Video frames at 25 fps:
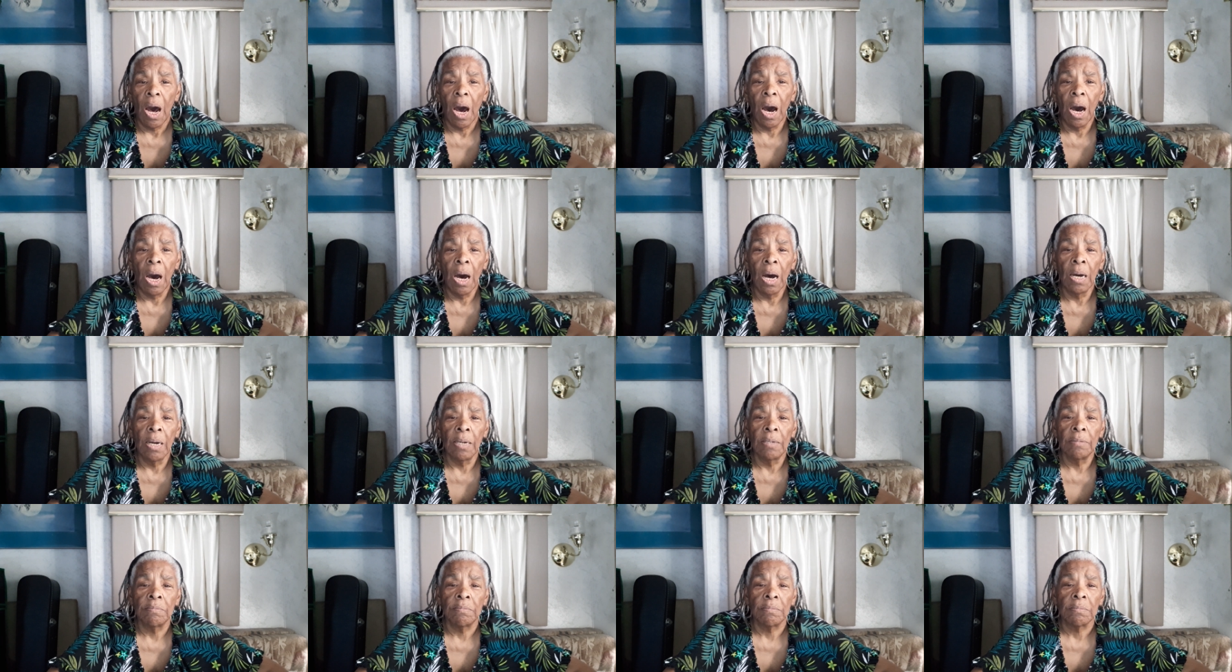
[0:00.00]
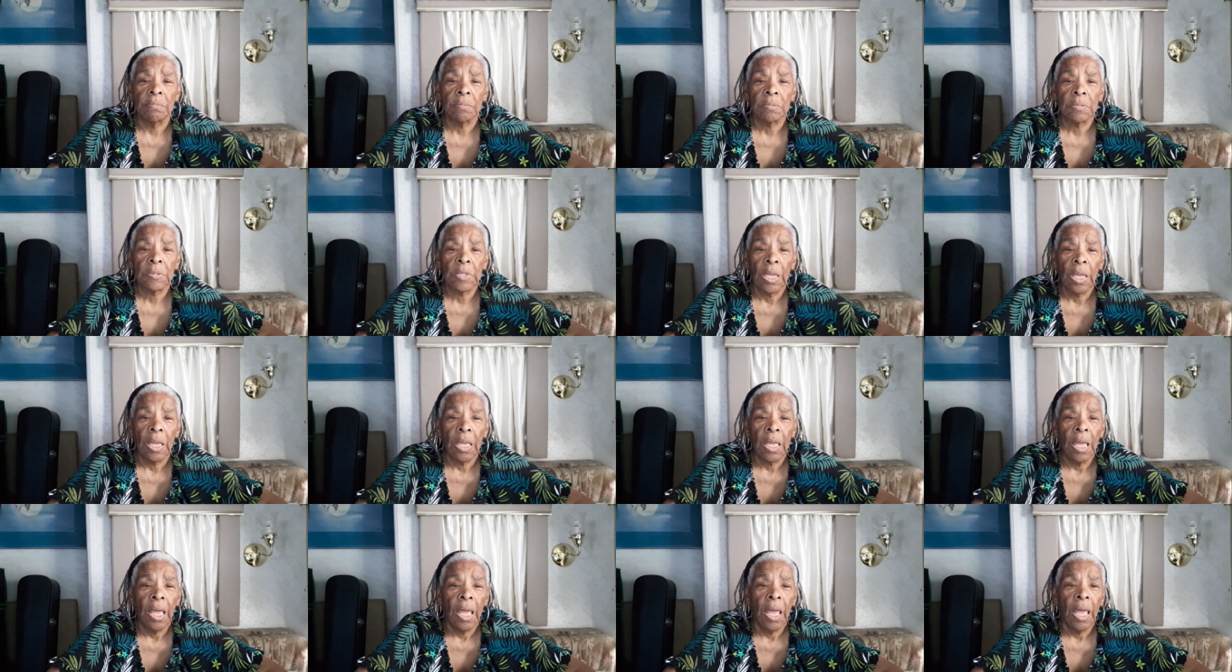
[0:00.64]

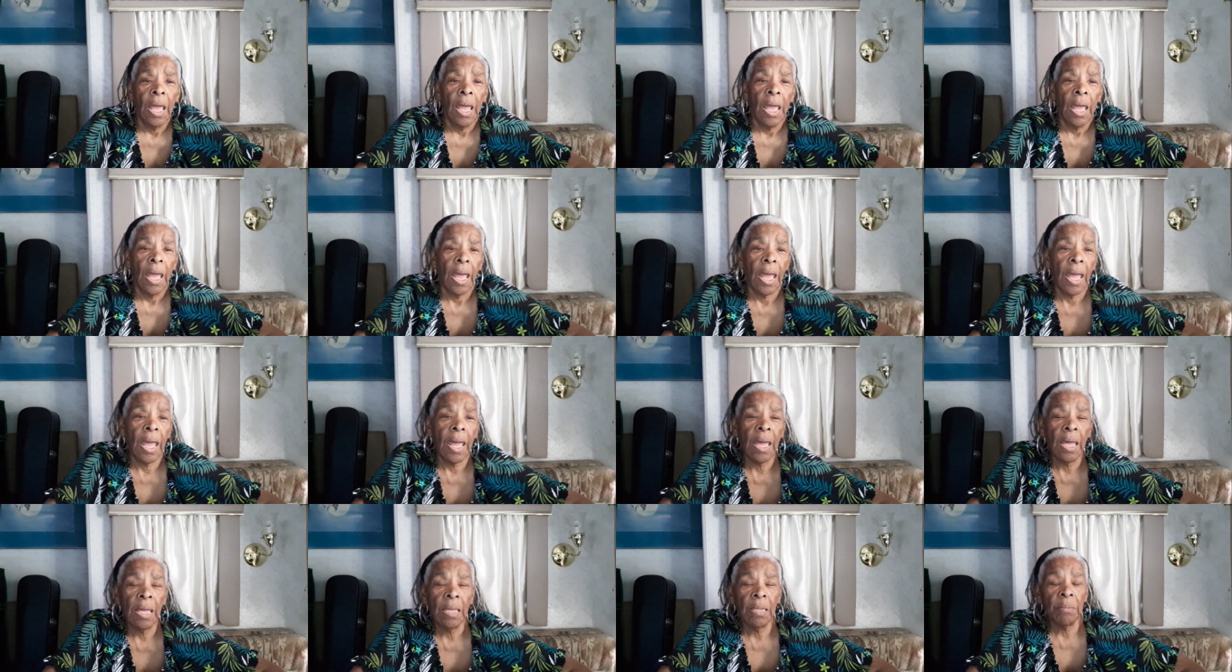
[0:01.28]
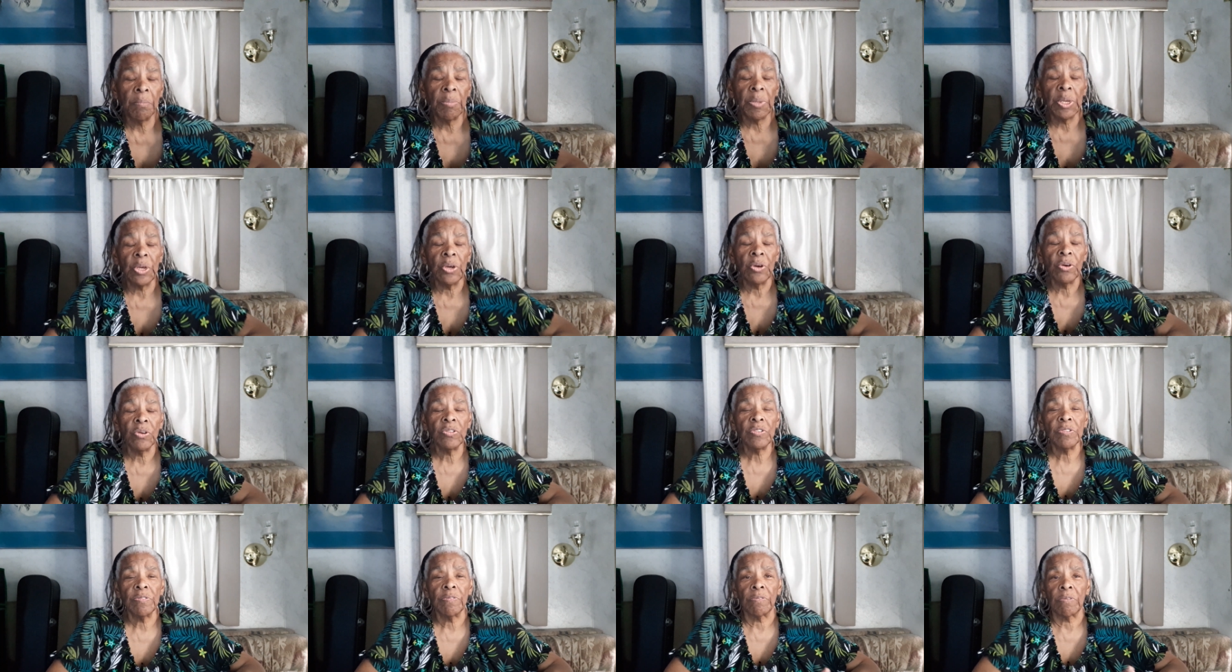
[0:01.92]
And
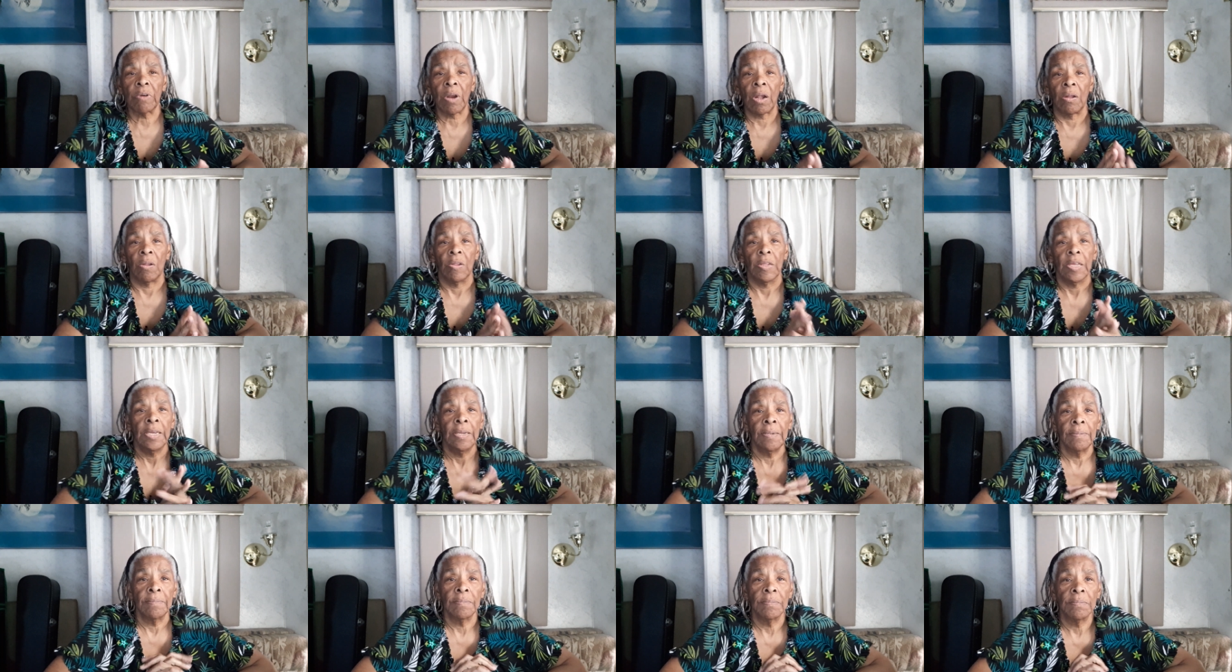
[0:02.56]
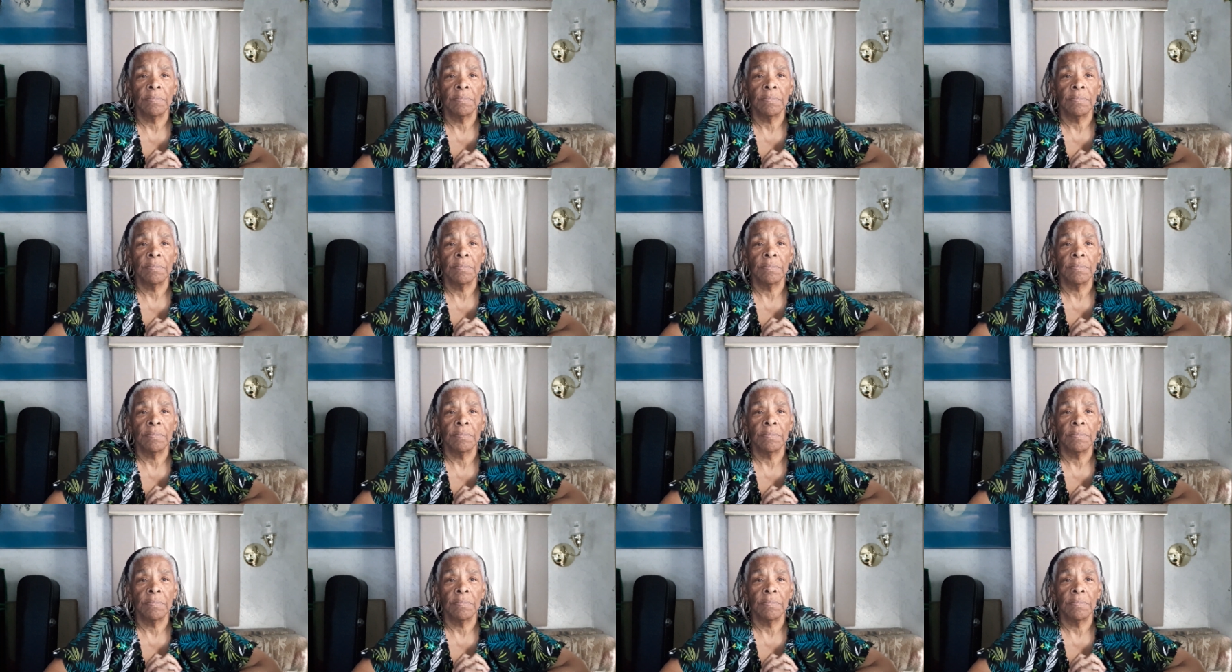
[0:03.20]
because of Rowley,